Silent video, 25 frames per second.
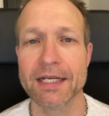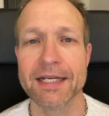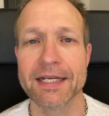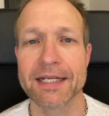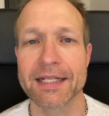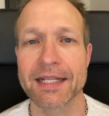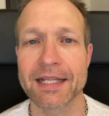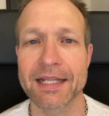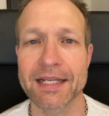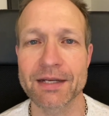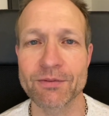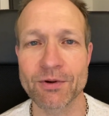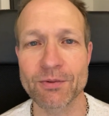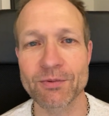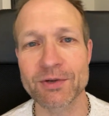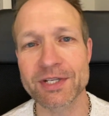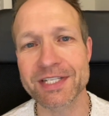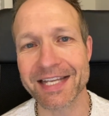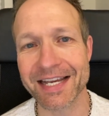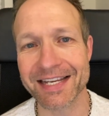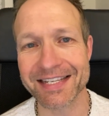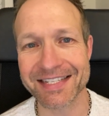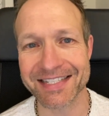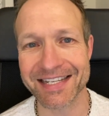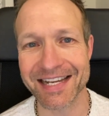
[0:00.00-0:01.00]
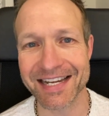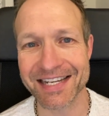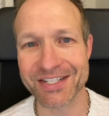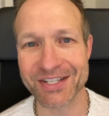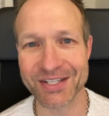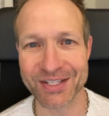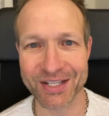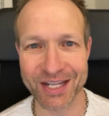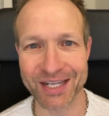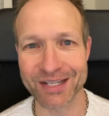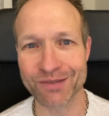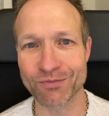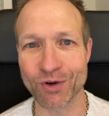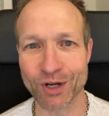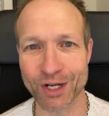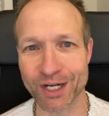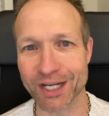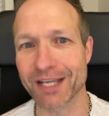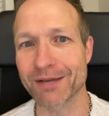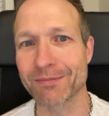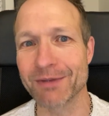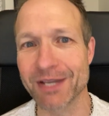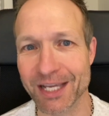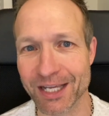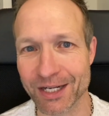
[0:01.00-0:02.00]
They think when we say staging that we're going to
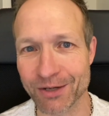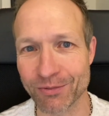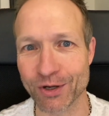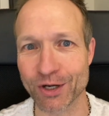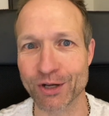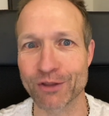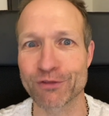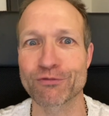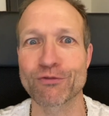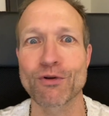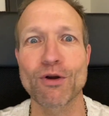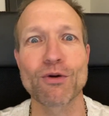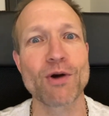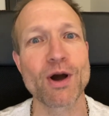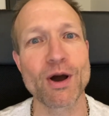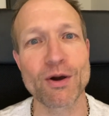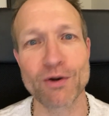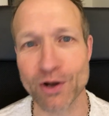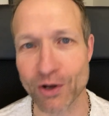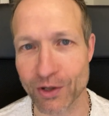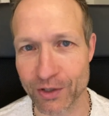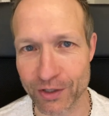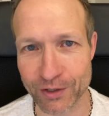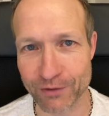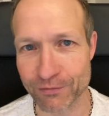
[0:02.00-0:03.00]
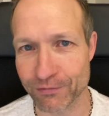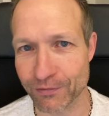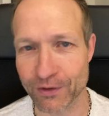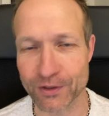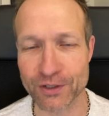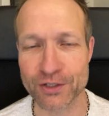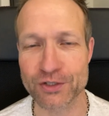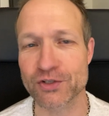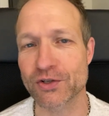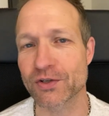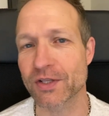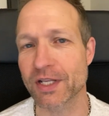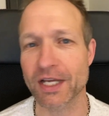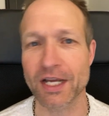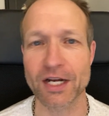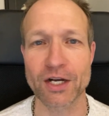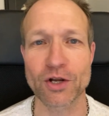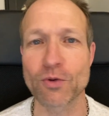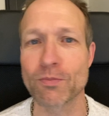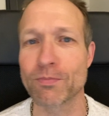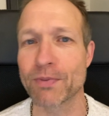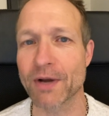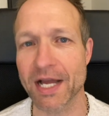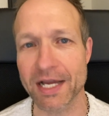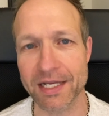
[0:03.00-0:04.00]
come in and we're going to throw out all their furniture and they got to go
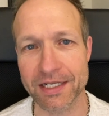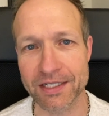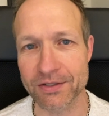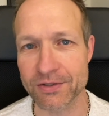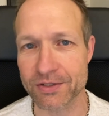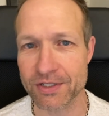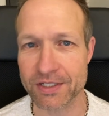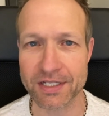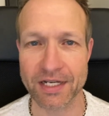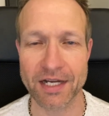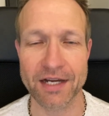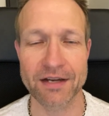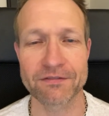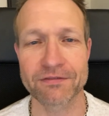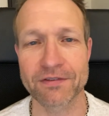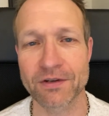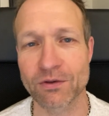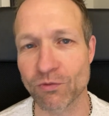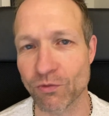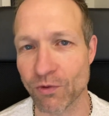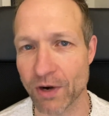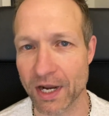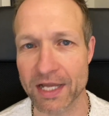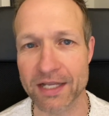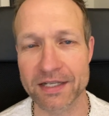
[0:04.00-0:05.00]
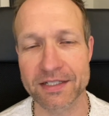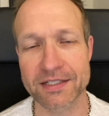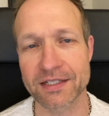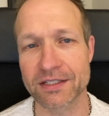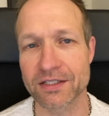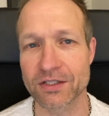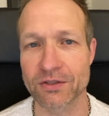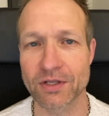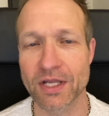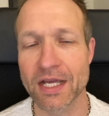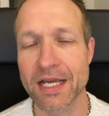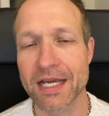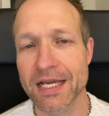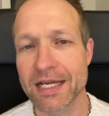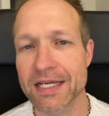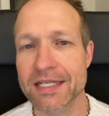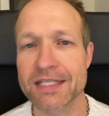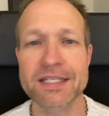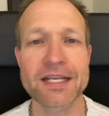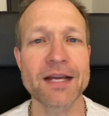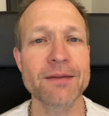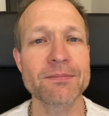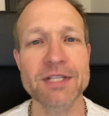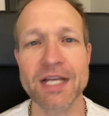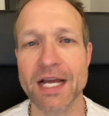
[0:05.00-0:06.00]
buy new stuff and rent and do.
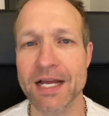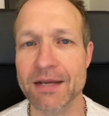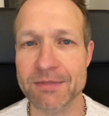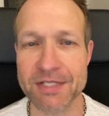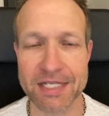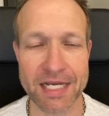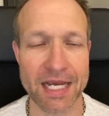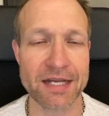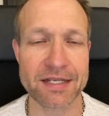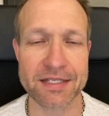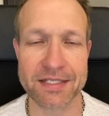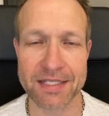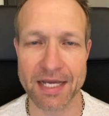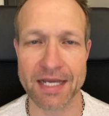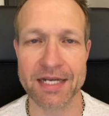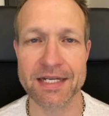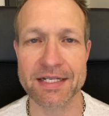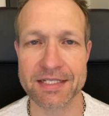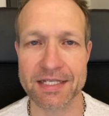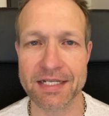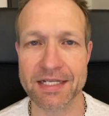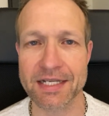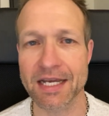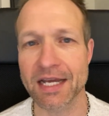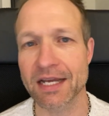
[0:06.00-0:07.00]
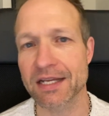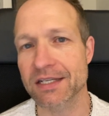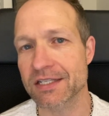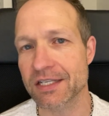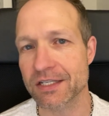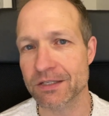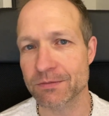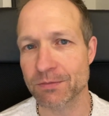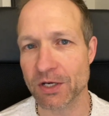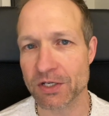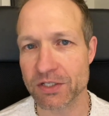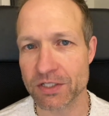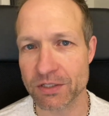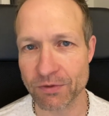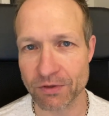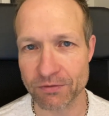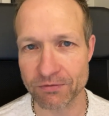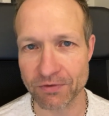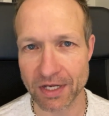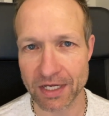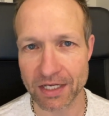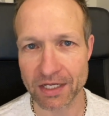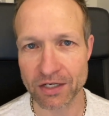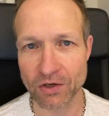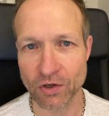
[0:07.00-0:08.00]
Sometimes, yes, that is the case, especially with
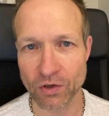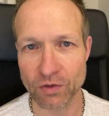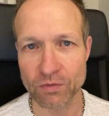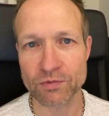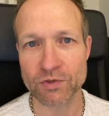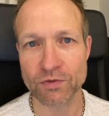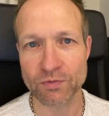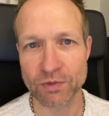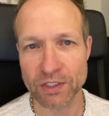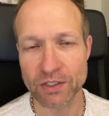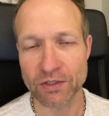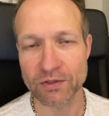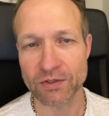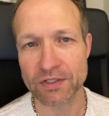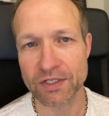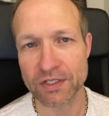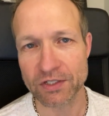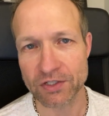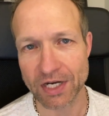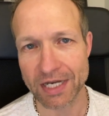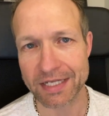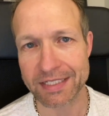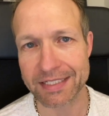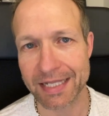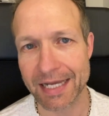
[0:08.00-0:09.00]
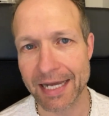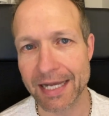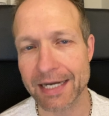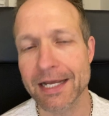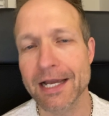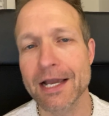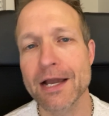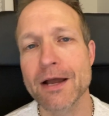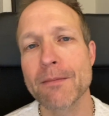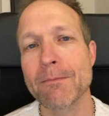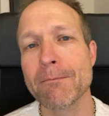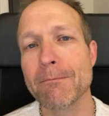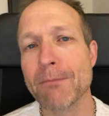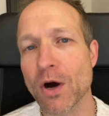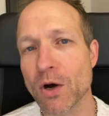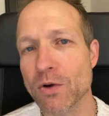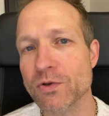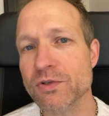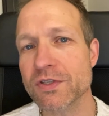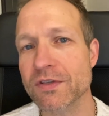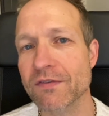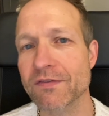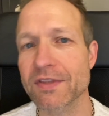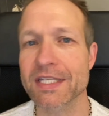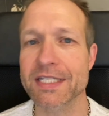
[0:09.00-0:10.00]
vacant homes. We do suggest that.
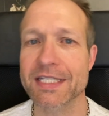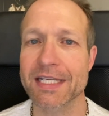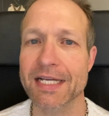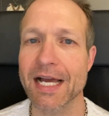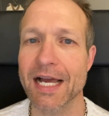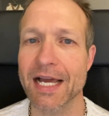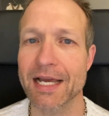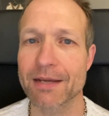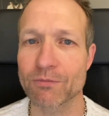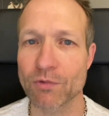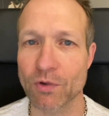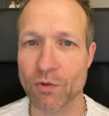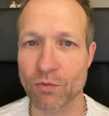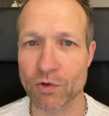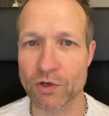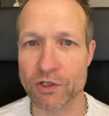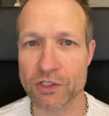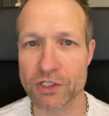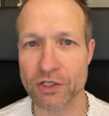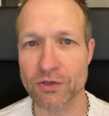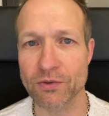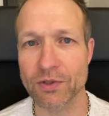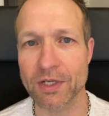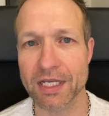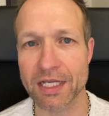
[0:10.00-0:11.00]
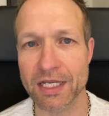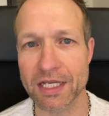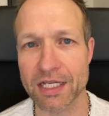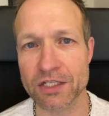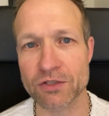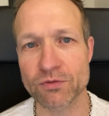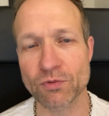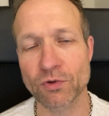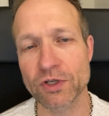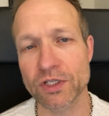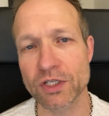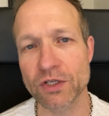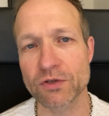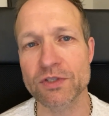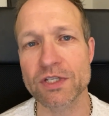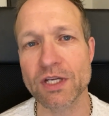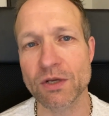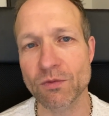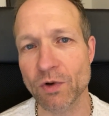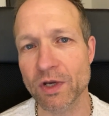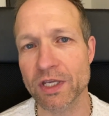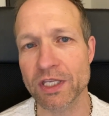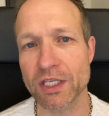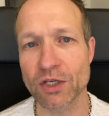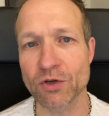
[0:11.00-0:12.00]
Most of the time, what we're doing is we're using
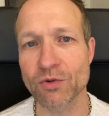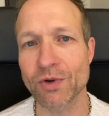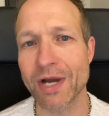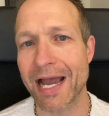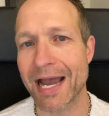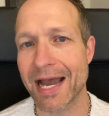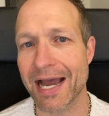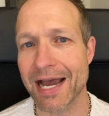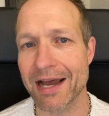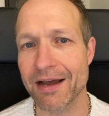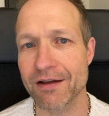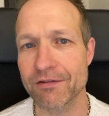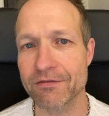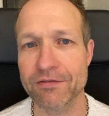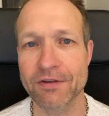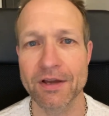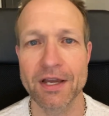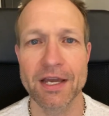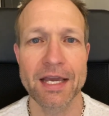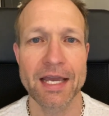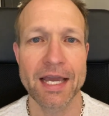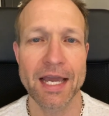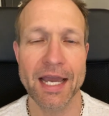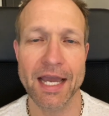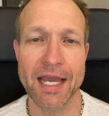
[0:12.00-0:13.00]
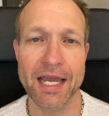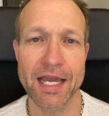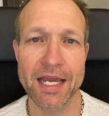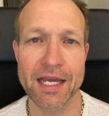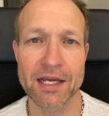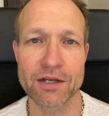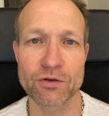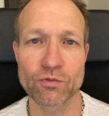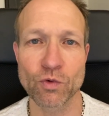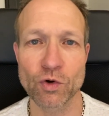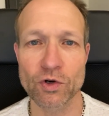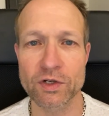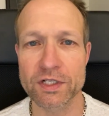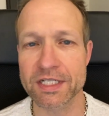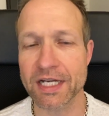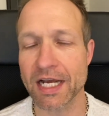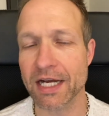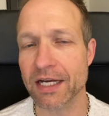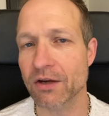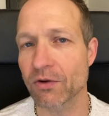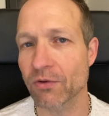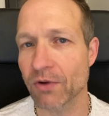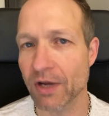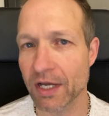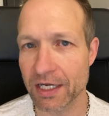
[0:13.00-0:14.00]
what you have and we're
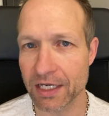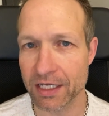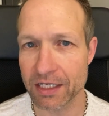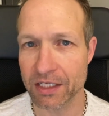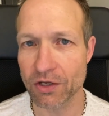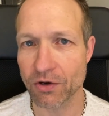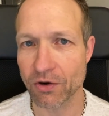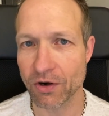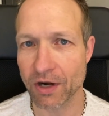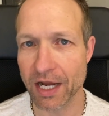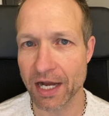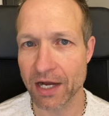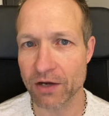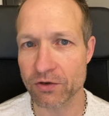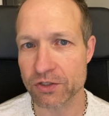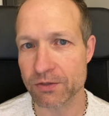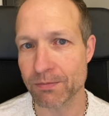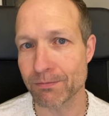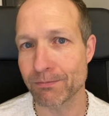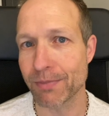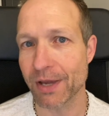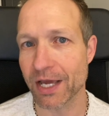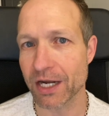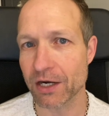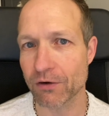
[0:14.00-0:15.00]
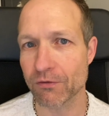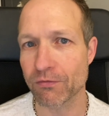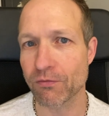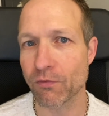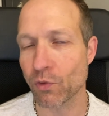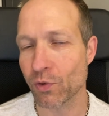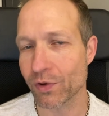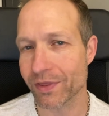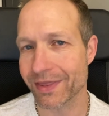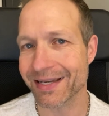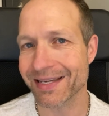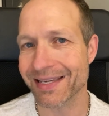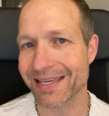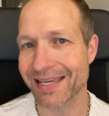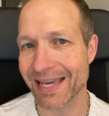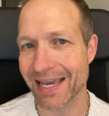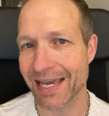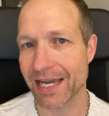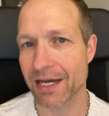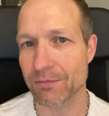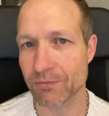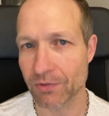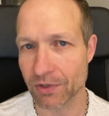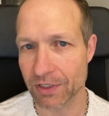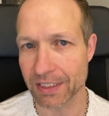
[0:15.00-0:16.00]
decorating your house better for the
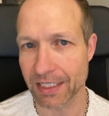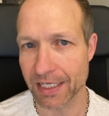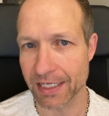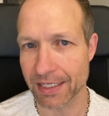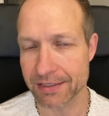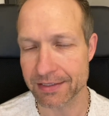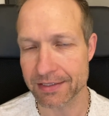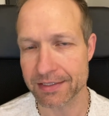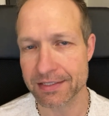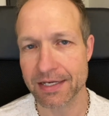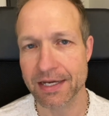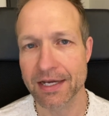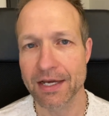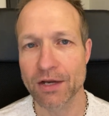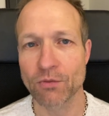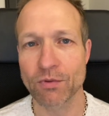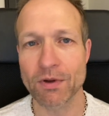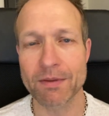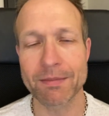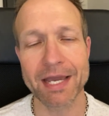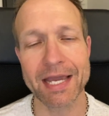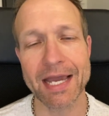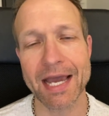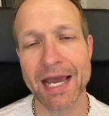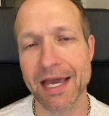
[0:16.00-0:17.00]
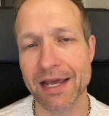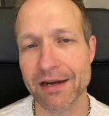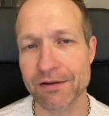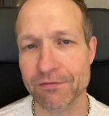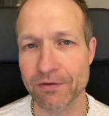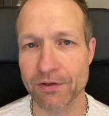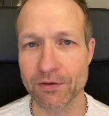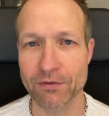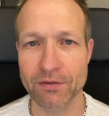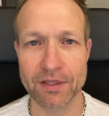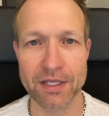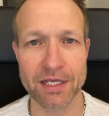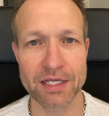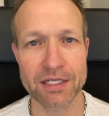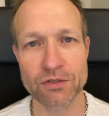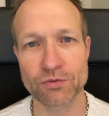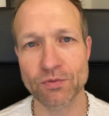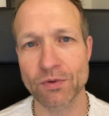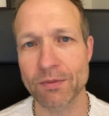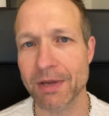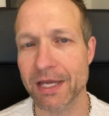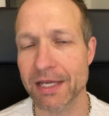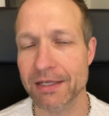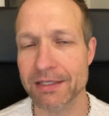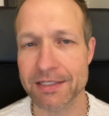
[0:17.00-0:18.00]
camera lens. We may add a few things. We
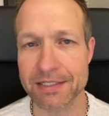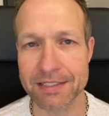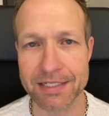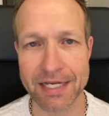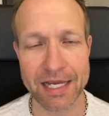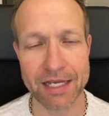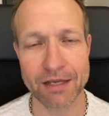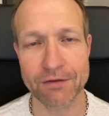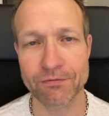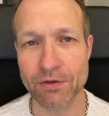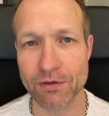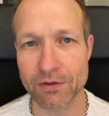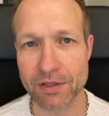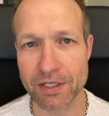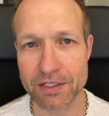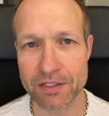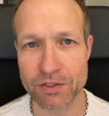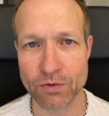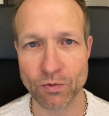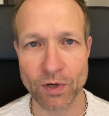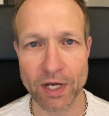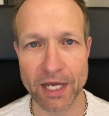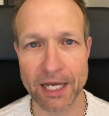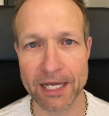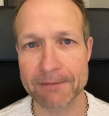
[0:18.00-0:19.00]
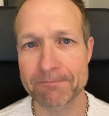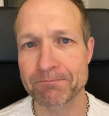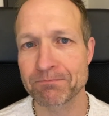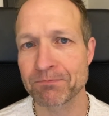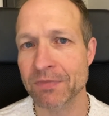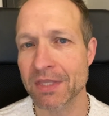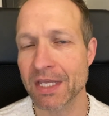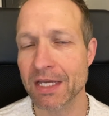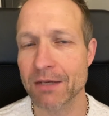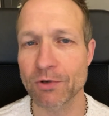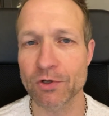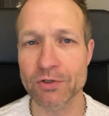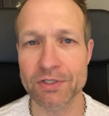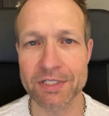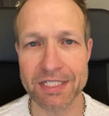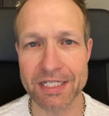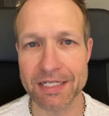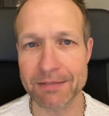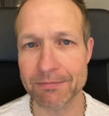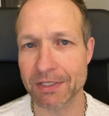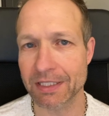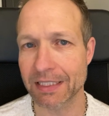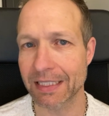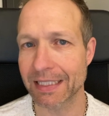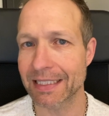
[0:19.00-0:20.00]
may take a few things away. Think about
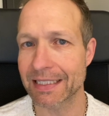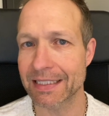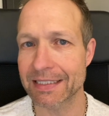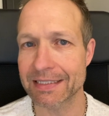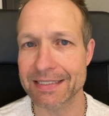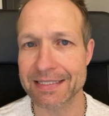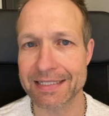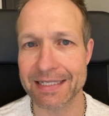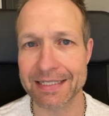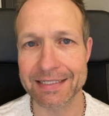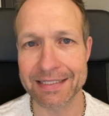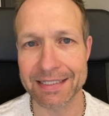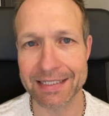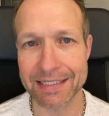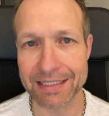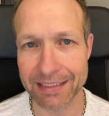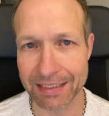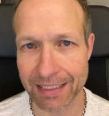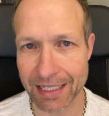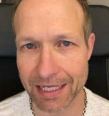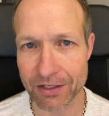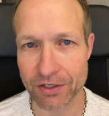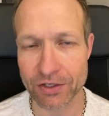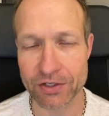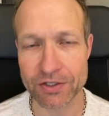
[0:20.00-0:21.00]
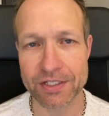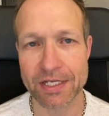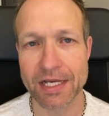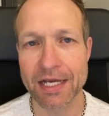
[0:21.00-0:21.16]
deep cleans and declutters.